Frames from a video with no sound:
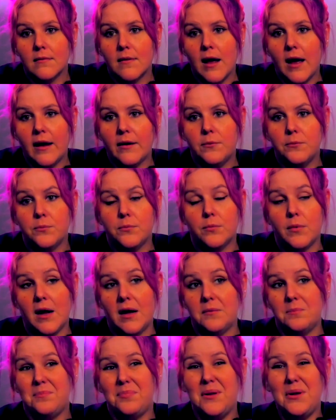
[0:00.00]
and
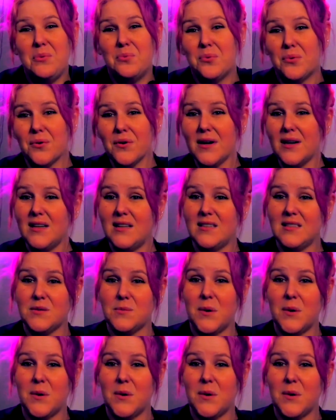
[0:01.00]
be worried as